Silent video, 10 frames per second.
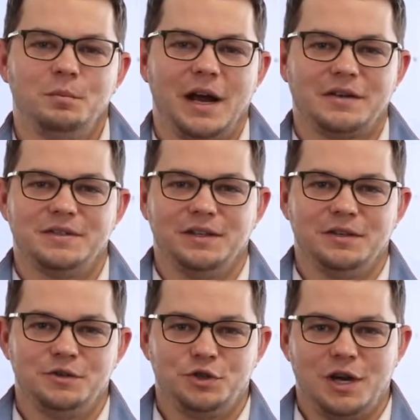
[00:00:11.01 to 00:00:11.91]

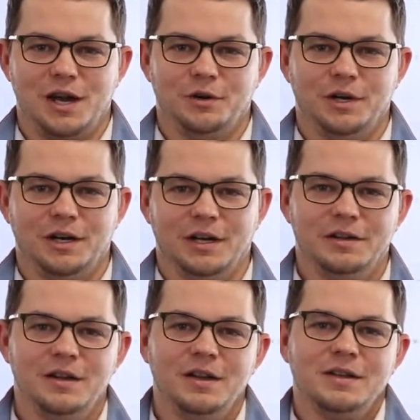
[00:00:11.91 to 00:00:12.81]
practicing in the Chicago
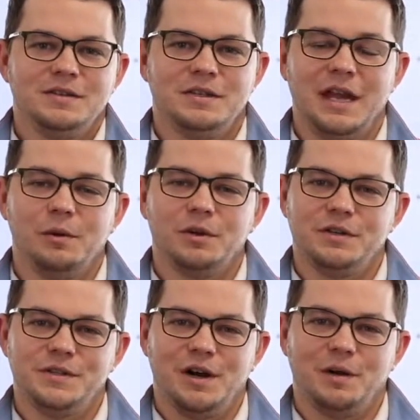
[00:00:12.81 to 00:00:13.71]
area. Today we're
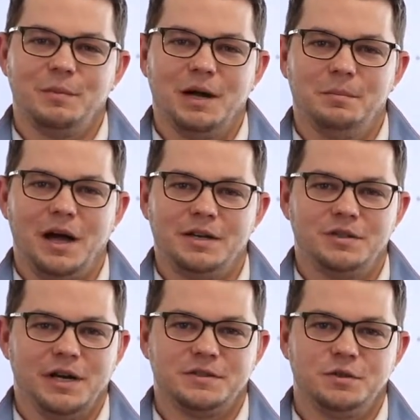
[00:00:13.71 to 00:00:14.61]
going to talk about
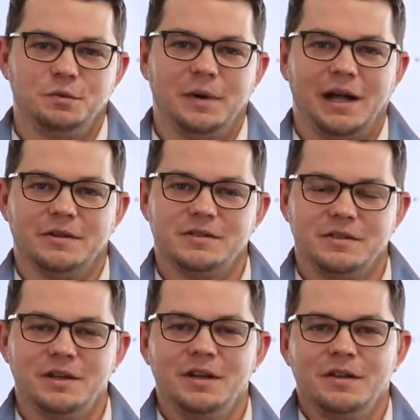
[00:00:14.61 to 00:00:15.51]
BodiTrak 2
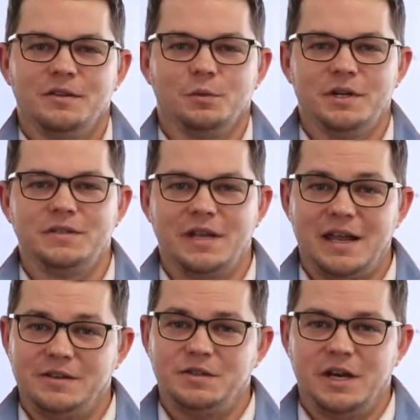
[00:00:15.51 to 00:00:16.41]
balance. The reason
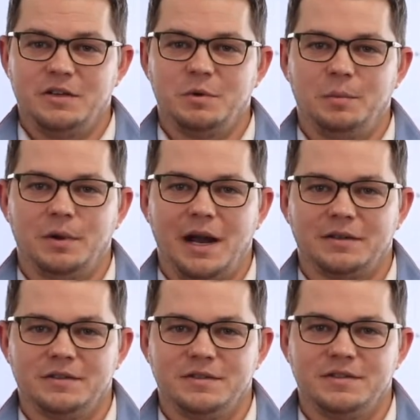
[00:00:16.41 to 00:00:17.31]
that it's changed my
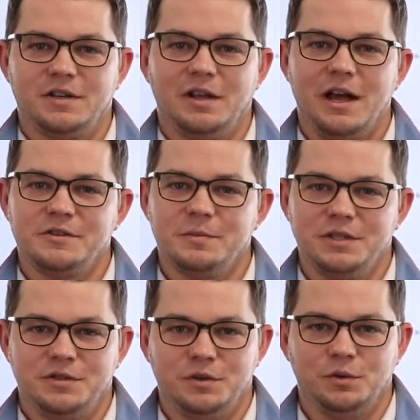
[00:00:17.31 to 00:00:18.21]
practice is it allows
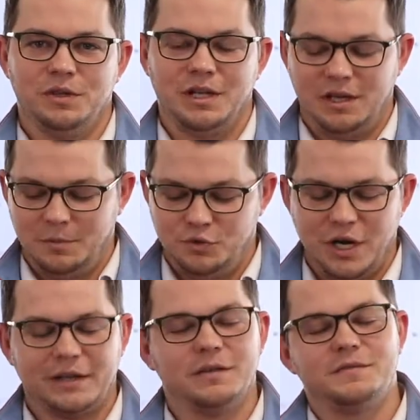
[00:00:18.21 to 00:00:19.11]
me to get
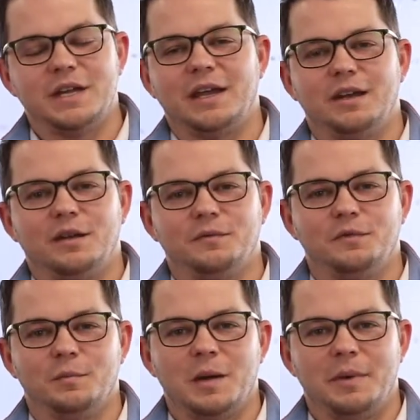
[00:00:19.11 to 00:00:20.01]
objective data
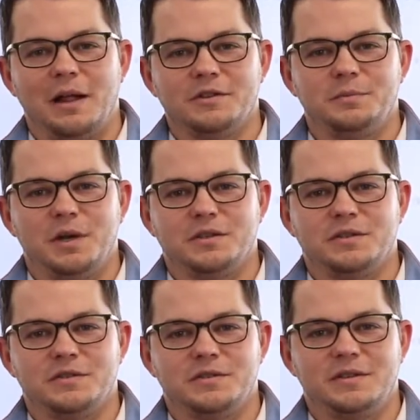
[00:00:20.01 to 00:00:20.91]
for my balance
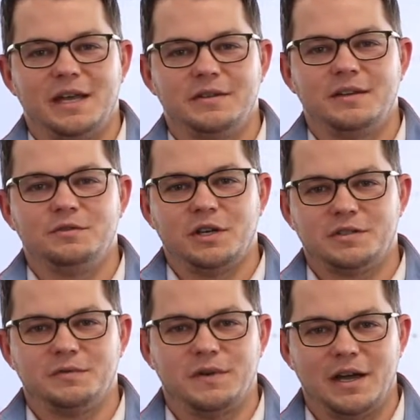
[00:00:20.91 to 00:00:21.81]
patients that then
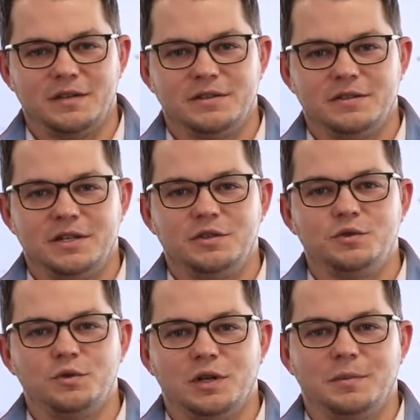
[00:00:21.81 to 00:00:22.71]
justifies
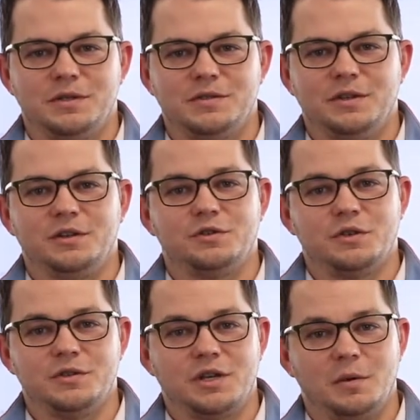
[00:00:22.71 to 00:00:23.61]
continued treatment to the
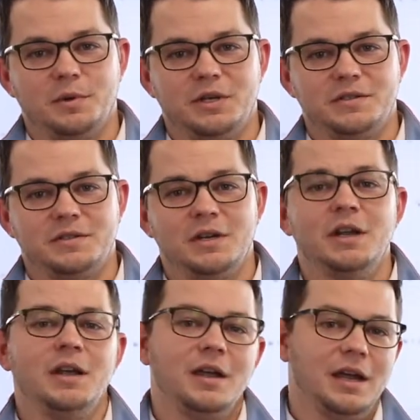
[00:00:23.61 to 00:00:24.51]
insurance companies
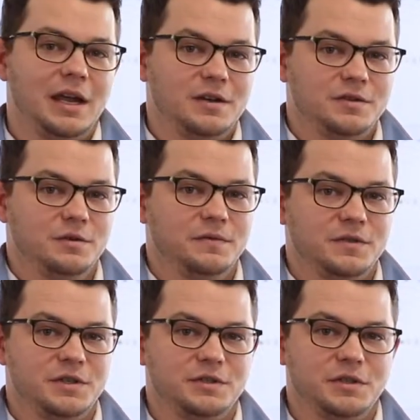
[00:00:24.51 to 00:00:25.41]
and to the
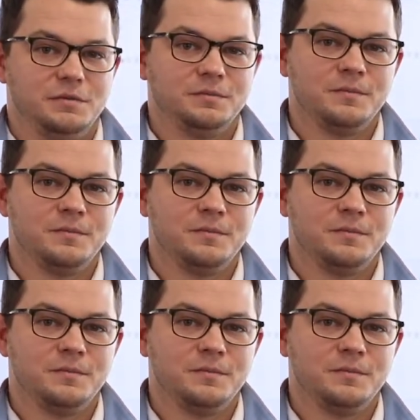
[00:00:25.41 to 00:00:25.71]
physician.